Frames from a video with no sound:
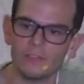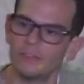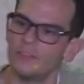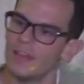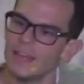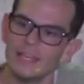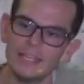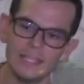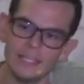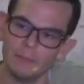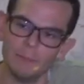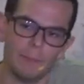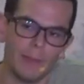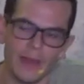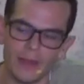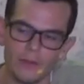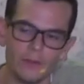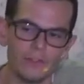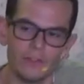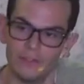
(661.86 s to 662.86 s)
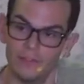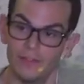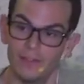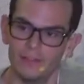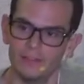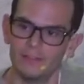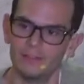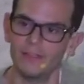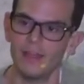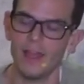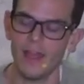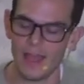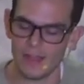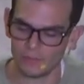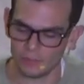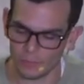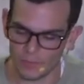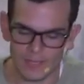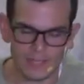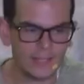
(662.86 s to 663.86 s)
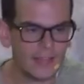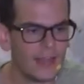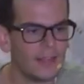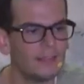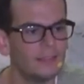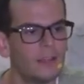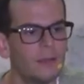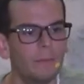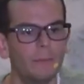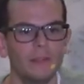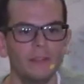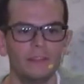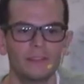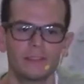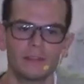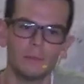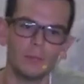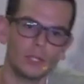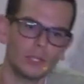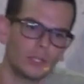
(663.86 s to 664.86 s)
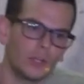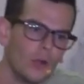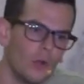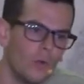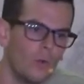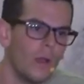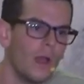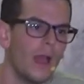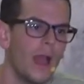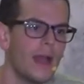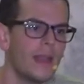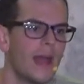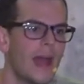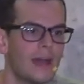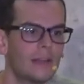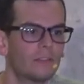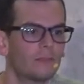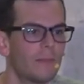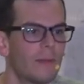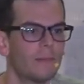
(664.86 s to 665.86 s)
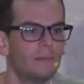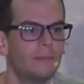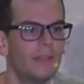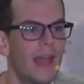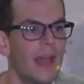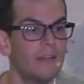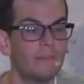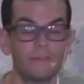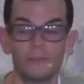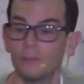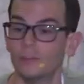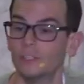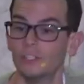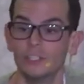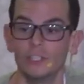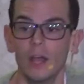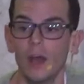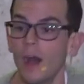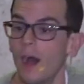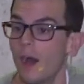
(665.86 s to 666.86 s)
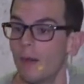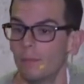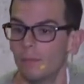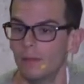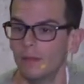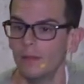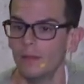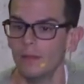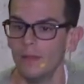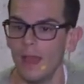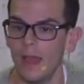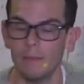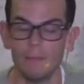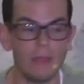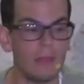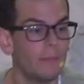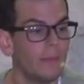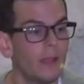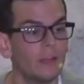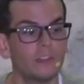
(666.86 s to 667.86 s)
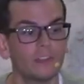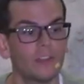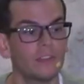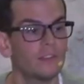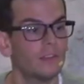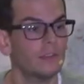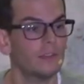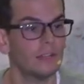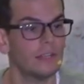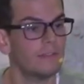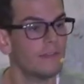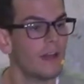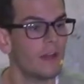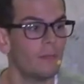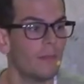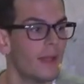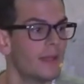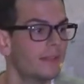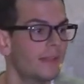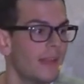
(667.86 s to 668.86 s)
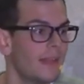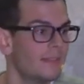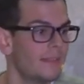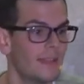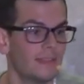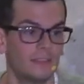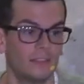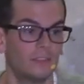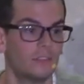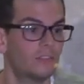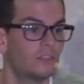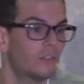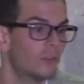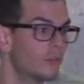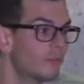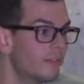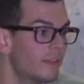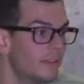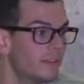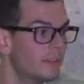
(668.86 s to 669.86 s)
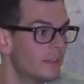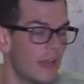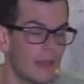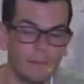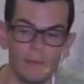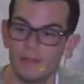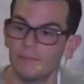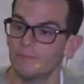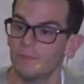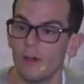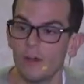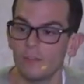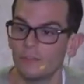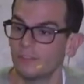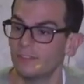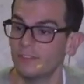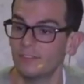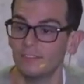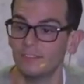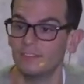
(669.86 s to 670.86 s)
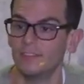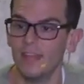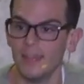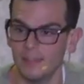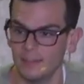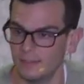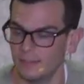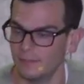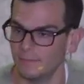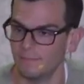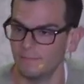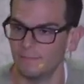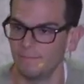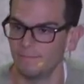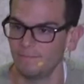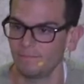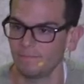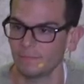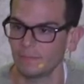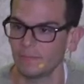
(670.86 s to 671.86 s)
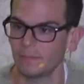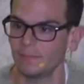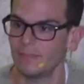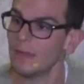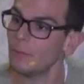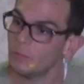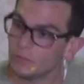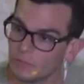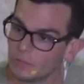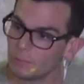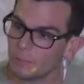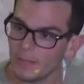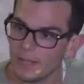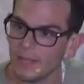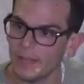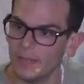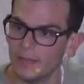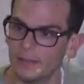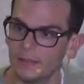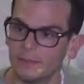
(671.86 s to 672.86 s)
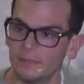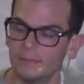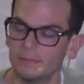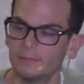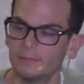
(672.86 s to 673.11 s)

they eat better than this. And so he gets up and he says, I'm going to go and ask my dad for a job. And maybe I'll just get to live out my days as a servant at my father's estate. That was his plan.